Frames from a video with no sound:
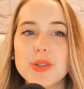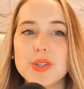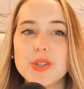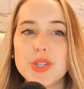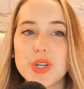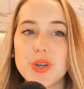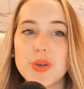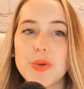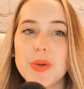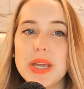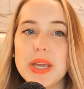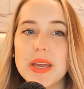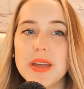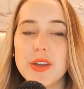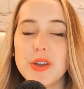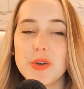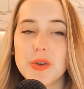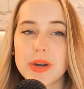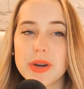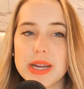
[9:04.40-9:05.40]
to
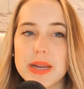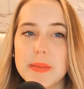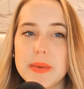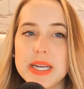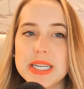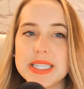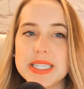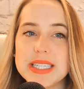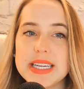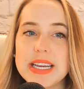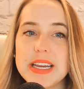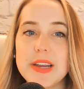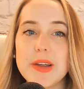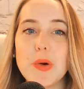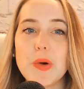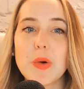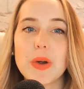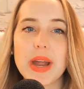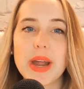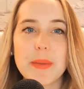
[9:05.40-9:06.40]
your EBC
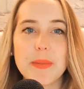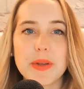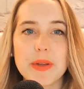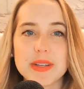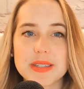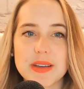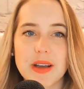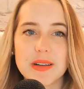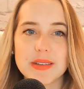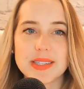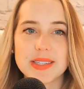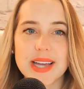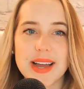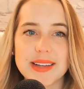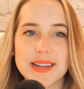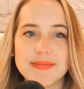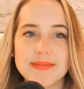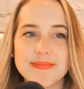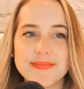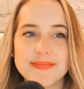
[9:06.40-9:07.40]
or A+ content.